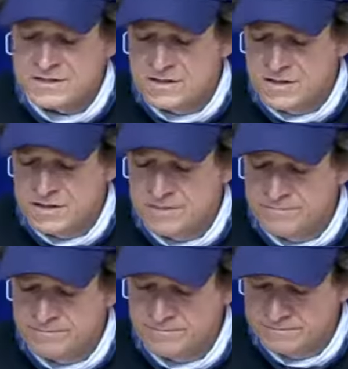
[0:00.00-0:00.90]
uh,
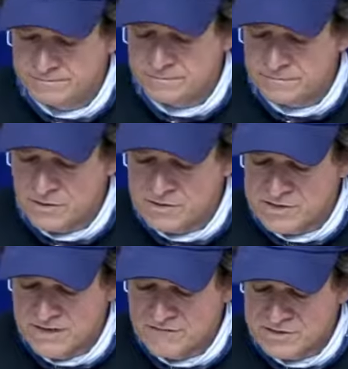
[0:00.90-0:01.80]
our
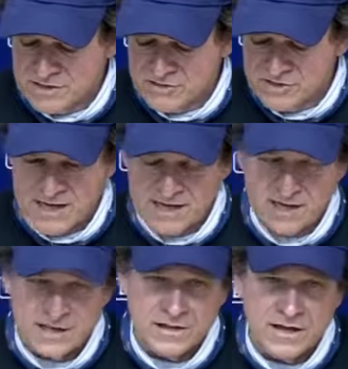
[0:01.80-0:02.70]
staff has
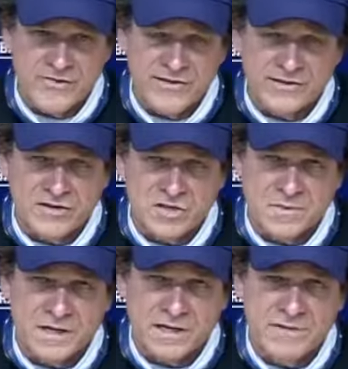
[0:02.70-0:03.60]
undertaken. I think there's been
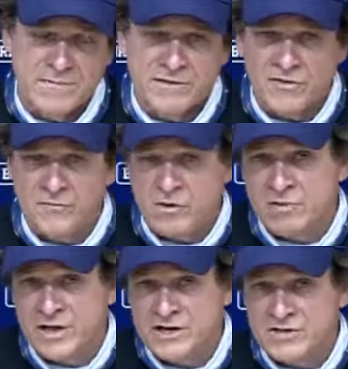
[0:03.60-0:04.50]
a commitment from our
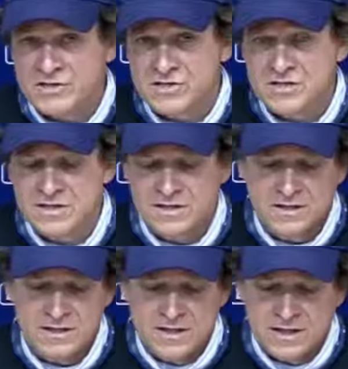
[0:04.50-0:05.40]
players.
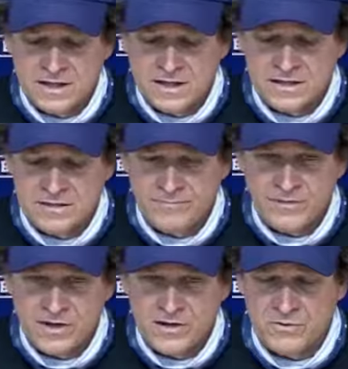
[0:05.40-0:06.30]
Uh,
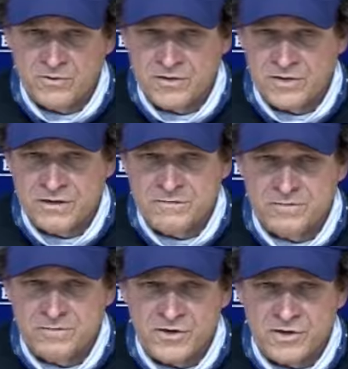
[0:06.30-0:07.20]
you know, you can
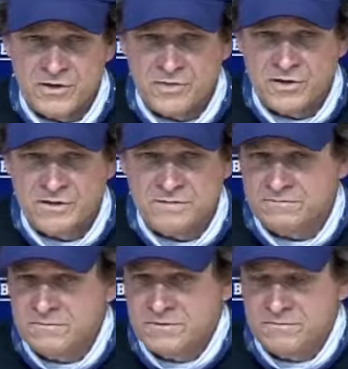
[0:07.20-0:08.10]
you can put
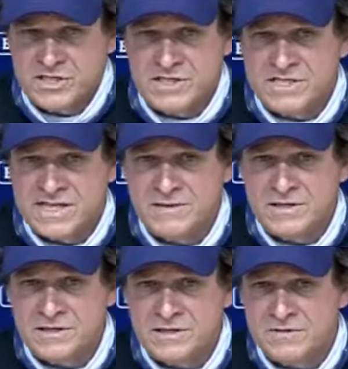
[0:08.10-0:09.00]
much the same
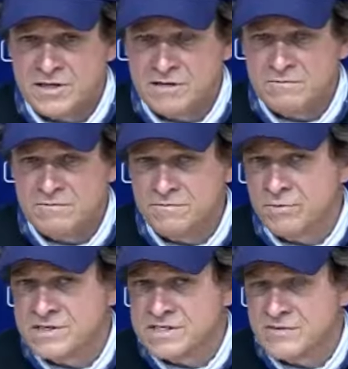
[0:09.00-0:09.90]
as you can put
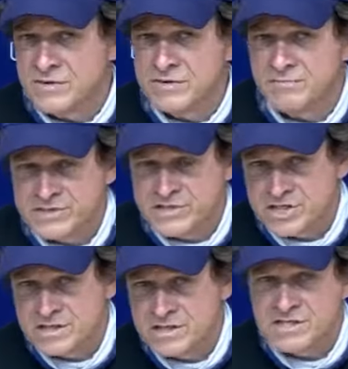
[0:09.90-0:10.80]
someone in
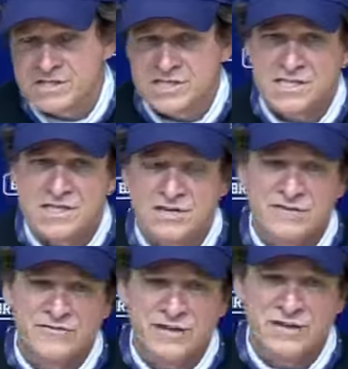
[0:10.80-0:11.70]
position to succeed on the
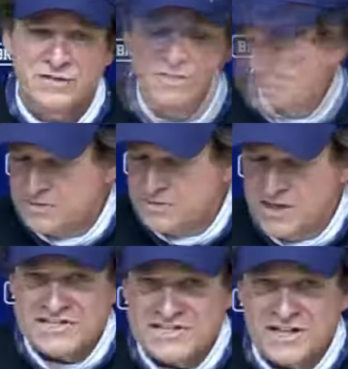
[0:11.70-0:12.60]
field. They
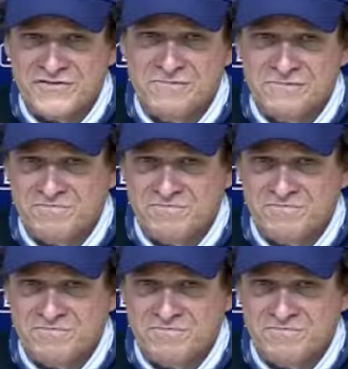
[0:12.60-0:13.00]
still have to